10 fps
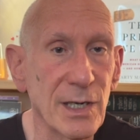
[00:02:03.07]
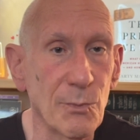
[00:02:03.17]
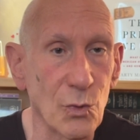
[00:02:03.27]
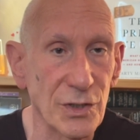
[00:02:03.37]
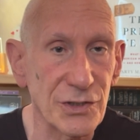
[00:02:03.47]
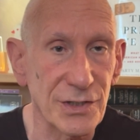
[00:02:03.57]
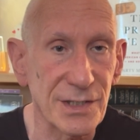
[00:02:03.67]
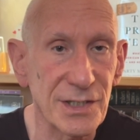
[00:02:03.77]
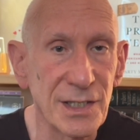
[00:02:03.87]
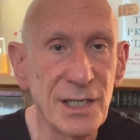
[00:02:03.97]

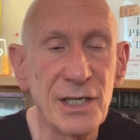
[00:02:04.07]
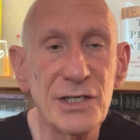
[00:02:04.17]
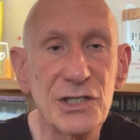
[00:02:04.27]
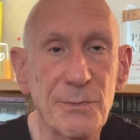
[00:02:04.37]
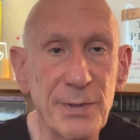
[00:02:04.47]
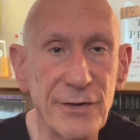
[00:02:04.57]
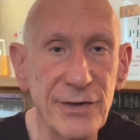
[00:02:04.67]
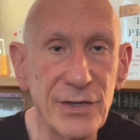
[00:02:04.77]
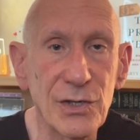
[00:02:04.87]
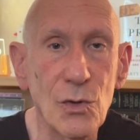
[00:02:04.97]
abortions.
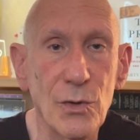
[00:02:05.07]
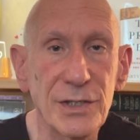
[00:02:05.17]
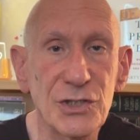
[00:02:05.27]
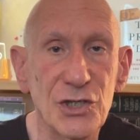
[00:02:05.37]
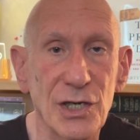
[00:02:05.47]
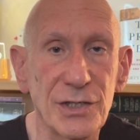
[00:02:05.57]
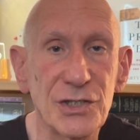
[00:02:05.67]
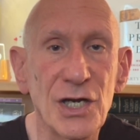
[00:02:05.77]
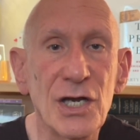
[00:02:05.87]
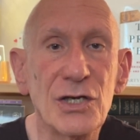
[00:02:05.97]
Superior Court
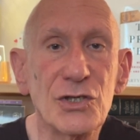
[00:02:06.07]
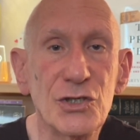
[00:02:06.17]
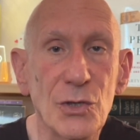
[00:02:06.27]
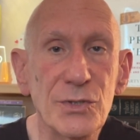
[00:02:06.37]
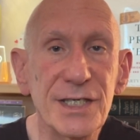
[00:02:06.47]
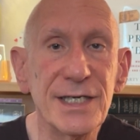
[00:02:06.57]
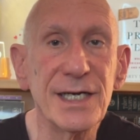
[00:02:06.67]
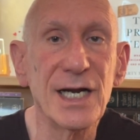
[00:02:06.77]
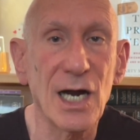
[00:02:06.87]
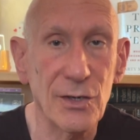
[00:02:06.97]
Judge Josie
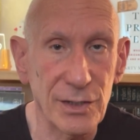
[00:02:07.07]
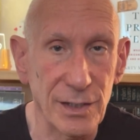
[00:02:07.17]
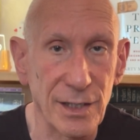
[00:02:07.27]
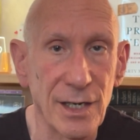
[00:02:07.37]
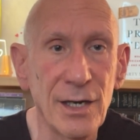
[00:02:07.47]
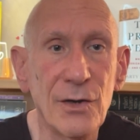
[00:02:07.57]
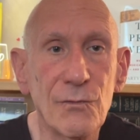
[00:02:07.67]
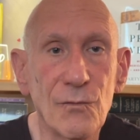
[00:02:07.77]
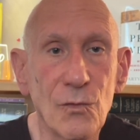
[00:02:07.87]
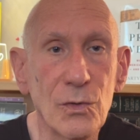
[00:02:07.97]
Garton
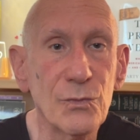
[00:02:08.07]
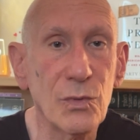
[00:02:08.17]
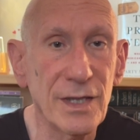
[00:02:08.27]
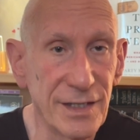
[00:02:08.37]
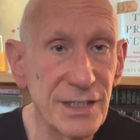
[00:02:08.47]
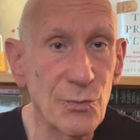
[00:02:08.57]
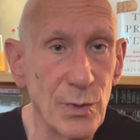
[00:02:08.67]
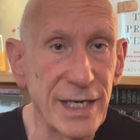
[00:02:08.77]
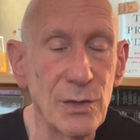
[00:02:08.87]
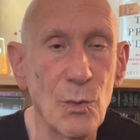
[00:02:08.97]
ruled this
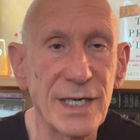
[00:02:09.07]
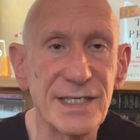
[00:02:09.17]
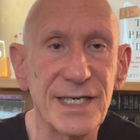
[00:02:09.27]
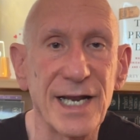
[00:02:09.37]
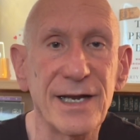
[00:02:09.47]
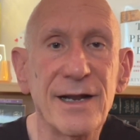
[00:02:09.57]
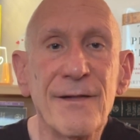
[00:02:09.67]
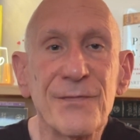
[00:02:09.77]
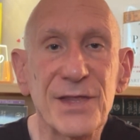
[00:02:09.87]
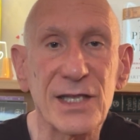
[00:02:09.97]
week, Wednesday,
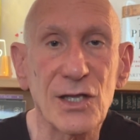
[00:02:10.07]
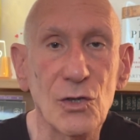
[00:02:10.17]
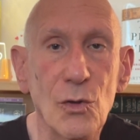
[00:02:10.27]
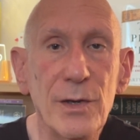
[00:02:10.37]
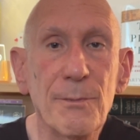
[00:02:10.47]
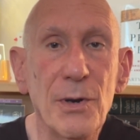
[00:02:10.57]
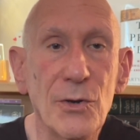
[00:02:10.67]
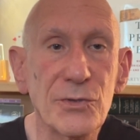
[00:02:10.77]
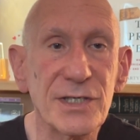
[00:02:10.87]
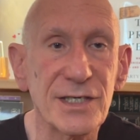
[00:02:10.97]
that the law
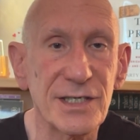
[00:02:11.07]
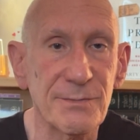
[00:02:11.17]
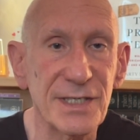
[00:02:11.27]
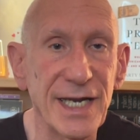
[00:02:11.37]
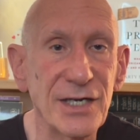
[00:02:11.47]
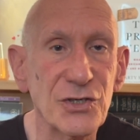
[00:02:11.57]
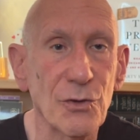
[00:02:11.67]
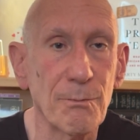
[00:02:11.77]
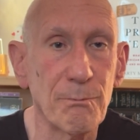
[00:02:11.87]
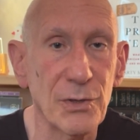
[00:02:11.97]
imposed a substantial
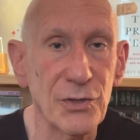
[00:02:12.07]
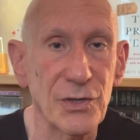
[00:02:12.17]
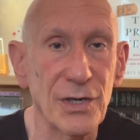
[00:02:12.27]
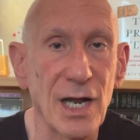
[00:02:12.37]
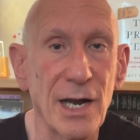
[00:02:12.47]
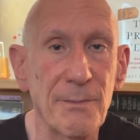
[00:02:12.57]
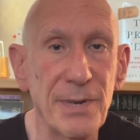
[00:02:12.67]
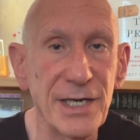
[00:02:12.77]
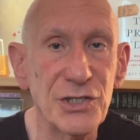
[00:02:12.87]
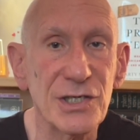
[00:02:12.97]
burden on
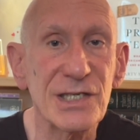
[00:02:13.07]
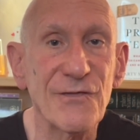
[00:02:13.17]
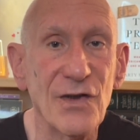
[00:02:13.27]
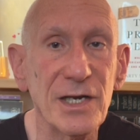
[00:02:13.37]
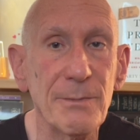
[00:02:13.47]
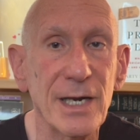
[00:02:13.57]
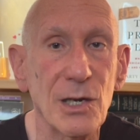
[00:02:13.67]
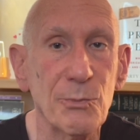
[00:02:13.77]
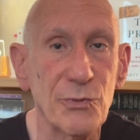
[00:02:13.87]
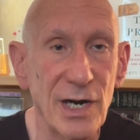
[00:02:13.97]
patients' fundamental
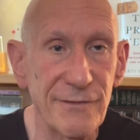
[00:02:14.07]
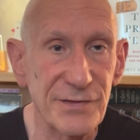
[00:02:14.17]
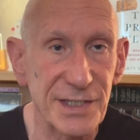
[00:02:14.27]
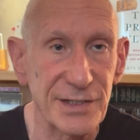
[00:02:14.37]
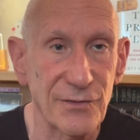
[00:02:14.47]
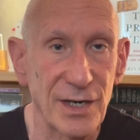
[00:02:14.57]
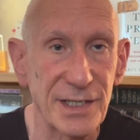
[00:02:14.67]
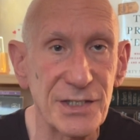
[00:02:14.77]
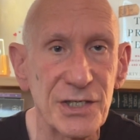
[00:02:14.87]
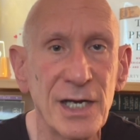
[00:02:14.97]
privacy
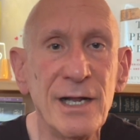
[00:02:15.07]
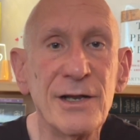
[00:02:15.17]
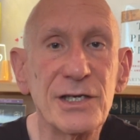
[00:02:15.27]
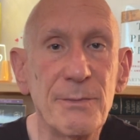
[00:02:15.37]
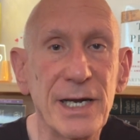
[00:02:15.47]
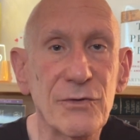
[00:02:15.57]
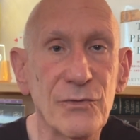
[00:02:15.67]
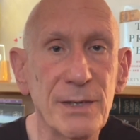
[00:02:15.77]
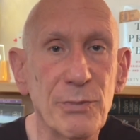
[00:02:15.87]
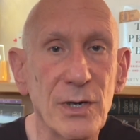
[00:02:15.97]
rights to make
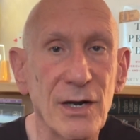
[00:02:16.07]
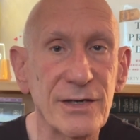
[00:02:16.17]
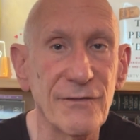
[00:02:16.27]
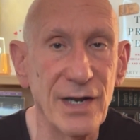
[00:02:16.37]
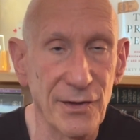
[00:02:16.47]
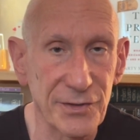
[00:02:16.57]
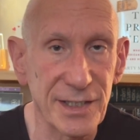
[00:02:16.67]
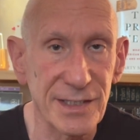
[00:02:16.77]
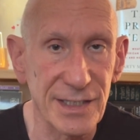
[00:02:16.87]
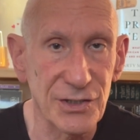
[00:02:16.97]
reproductive health
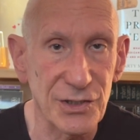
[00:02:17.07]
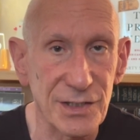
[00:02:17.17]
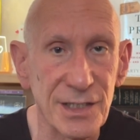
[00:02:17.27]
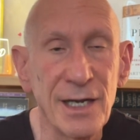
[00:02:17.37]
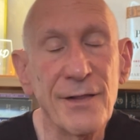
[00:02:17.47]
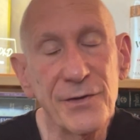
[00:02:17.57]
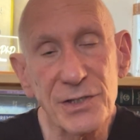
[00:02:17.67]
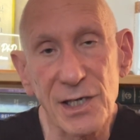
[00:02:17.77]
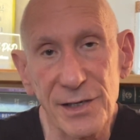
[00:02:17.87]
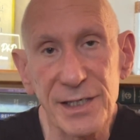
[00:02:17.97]
decisions. There's
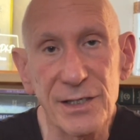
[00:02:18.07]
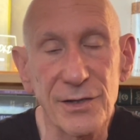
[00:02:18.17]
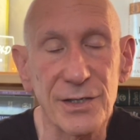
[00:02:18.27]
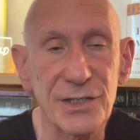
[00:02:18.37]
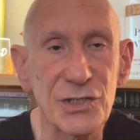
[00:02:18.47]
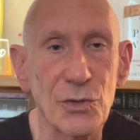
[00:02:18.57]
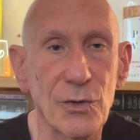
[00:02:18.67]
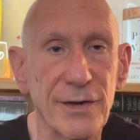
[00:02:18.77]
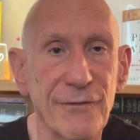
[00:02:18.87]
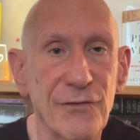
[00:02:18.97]
a link to the
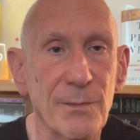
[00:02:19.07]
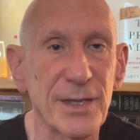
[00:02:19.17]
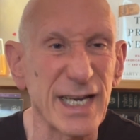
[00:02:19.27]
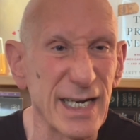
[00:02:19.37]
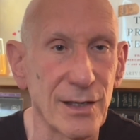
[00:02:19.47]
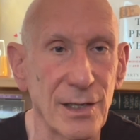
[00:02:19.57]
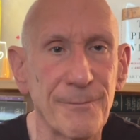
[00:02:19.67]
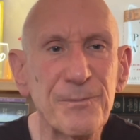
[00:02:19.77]
story from The Hill.